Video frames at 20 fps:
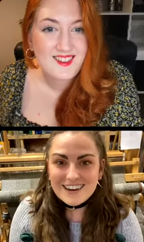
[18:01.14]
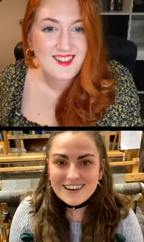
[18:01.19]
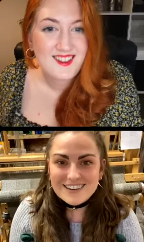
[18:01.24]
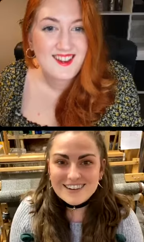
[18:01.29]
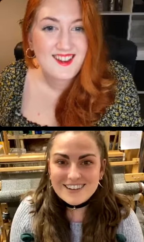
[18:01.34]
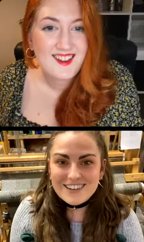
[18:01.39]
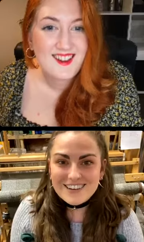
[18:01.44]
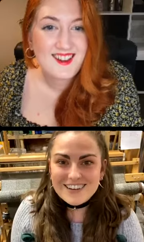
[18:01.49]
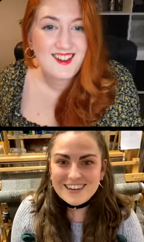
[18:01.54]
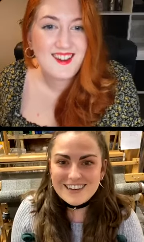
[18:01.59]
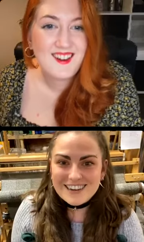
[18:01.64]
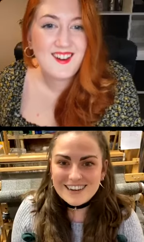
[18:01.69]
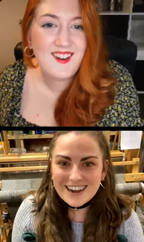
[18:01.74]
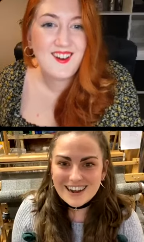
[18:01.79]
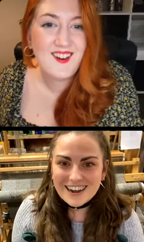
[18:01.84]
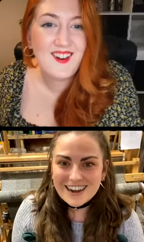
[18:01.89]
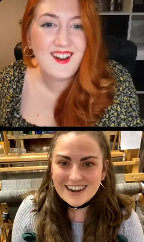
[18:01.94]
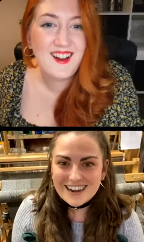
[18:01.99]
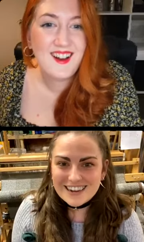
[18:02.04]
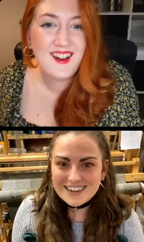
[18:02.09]
Speaker 1: o'clock at
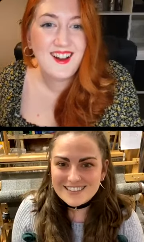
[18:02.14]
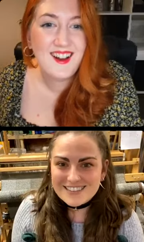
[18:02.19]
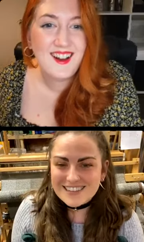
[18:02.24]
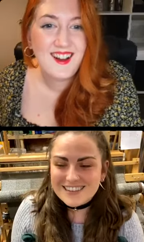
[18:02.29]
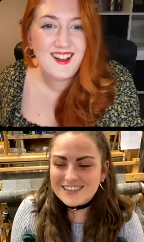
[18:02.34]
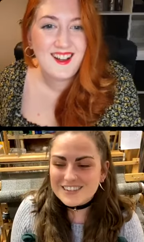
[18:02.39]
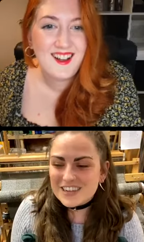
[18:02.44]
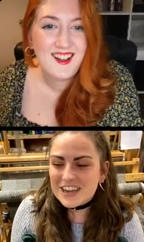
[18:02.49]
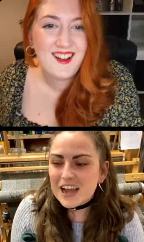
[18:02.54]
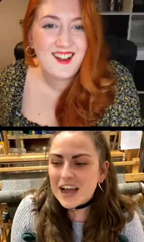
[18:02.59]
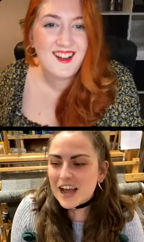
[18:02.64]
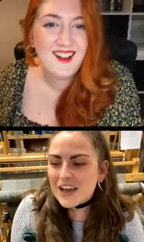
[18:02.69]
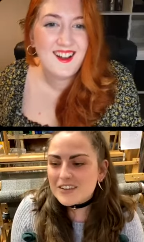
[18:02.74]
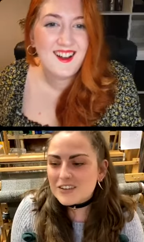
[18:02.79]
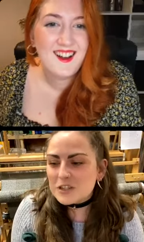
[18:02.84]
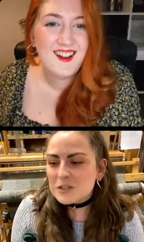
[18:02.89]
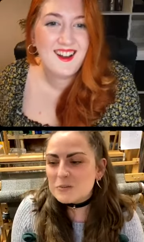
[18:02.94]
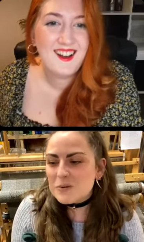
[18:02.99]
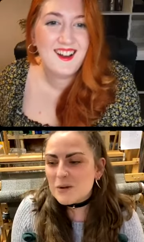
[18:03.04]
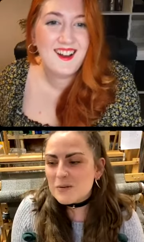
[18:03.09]
night. I think she, uh, she was
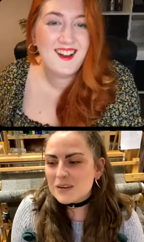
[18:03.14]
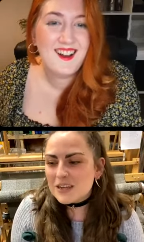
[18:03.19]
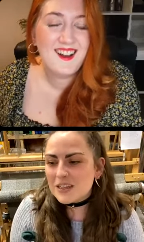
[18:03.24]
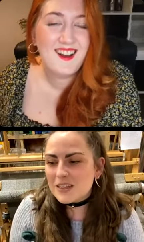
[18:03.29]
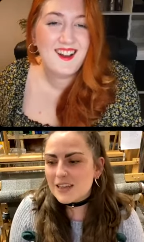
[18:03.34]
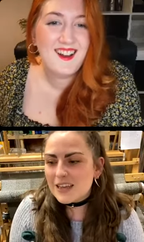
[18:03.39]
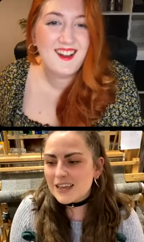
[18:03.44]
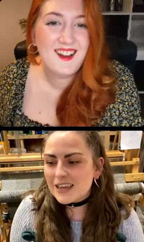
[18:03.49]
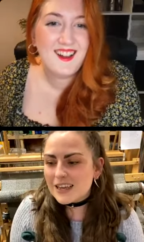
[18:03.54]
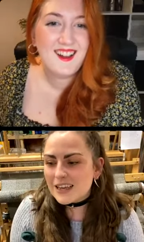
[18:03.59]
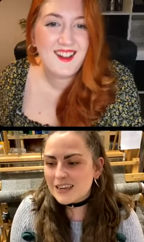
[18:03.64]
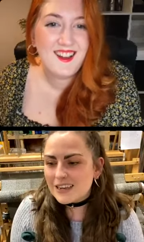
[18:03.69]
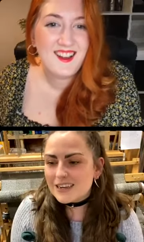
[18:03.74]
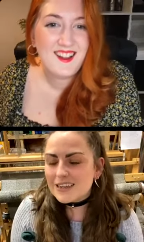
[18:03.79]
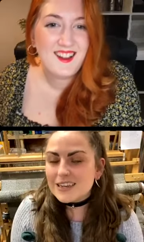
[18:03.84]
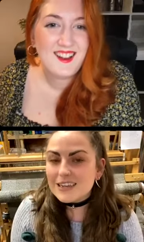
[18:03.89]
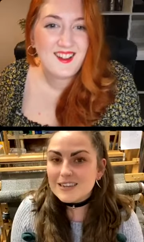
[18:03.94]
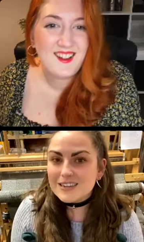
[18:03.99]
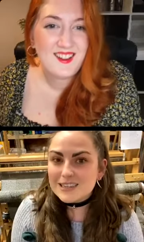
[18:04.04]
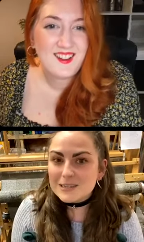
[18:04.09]
probably thinking, "Can you
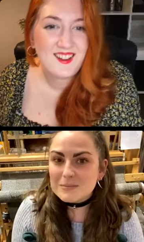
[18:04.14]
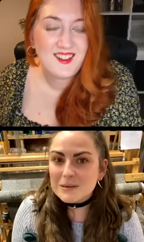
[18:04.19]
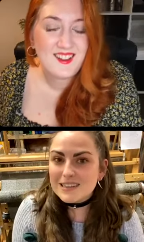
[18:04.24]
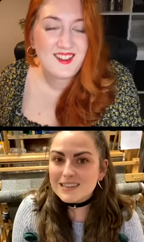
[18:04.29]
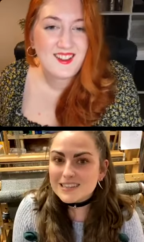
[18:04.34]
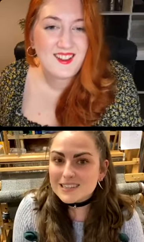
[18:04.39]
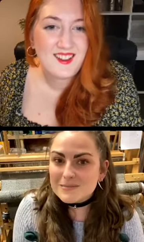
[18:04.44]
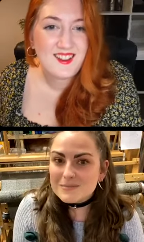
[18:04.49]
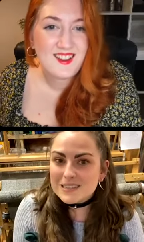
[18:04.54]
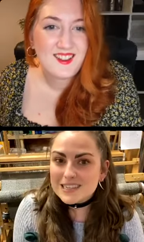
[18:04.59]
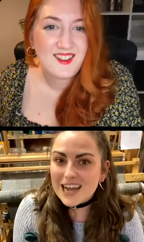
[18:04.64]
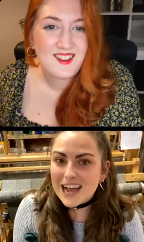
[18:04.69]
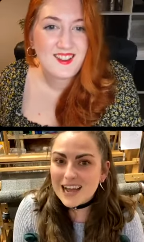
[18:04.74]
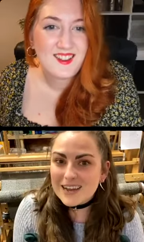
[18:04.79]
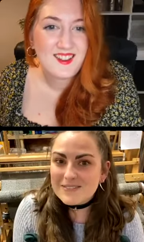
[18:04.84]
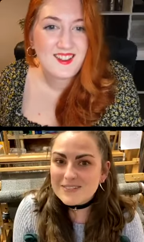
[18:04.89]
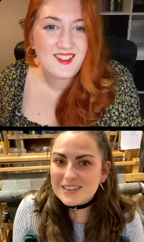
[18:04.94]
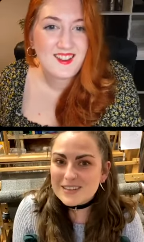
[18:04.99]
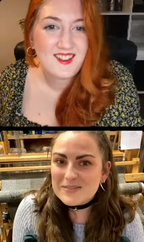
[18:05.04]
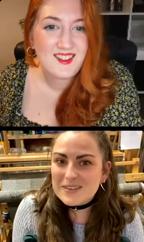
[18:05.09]
spend some time with
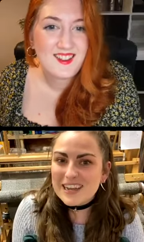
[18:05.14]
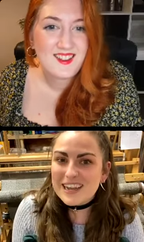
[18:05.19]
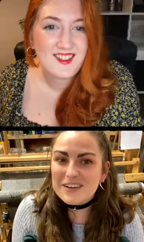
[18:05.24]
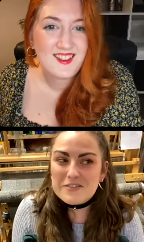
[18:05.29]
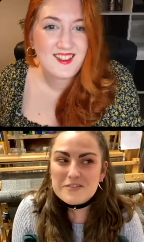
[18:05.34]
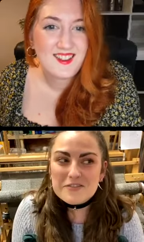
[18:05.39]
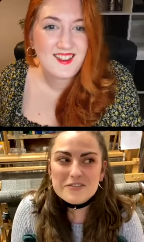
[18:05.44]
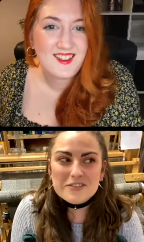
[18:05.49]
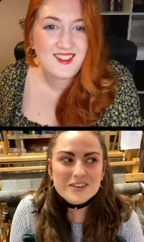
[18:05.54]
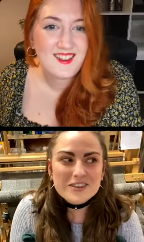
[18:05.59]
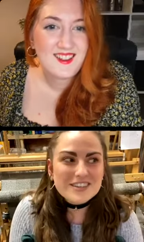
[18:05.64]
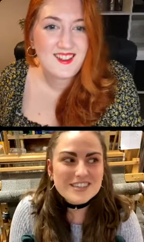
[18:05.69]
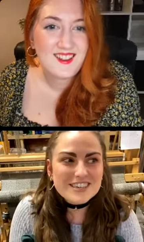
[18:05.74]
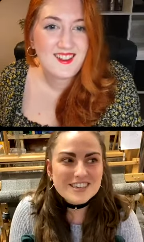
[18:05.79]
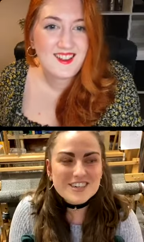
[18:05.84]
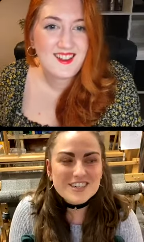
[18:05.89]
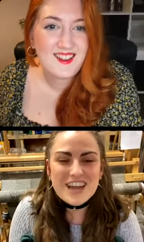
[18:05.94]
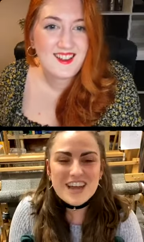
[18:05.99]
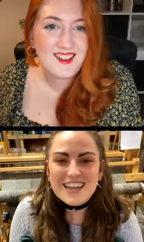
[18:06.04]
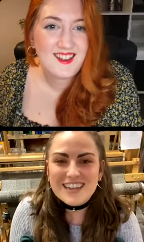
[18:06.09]
me?" I flew to
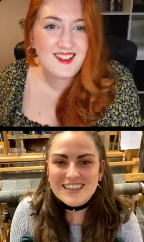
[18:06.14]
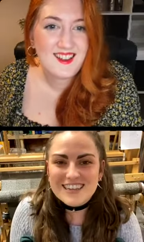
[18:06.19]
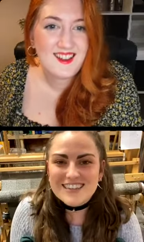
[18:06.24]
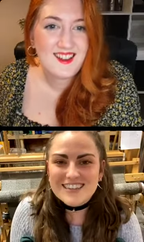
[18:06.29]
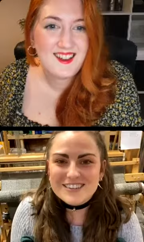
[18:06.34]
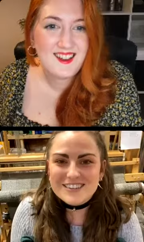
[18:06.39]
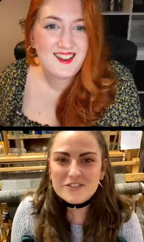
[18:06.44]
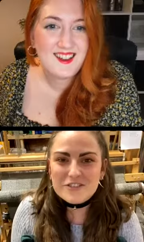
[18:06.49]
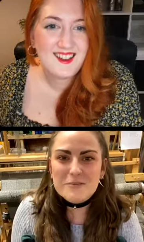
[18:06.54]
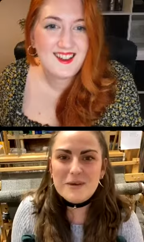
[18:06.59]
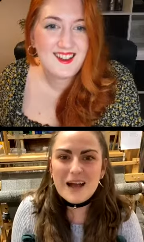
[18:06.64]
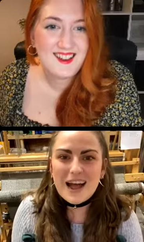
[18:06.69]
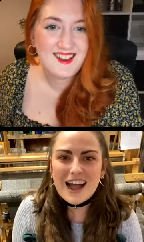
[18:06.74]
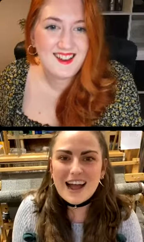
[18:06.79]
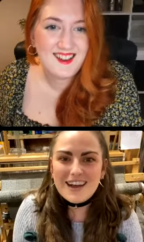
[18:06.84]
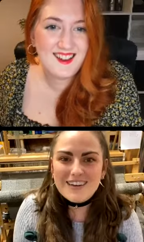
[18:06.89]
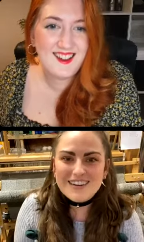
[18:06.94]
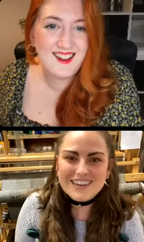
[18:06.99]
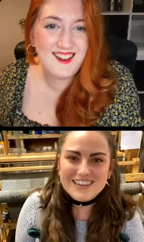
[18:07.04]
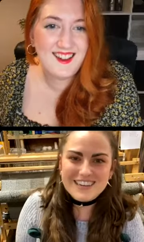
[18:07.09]
Shetland from
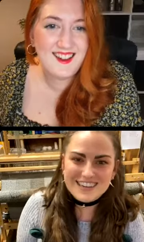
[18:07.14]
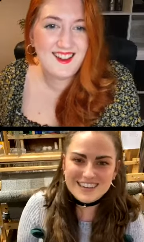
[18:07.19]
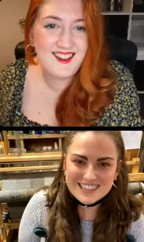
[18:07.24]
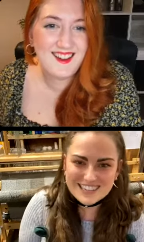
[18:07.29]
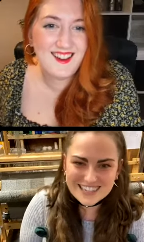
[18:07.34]
Harrogate.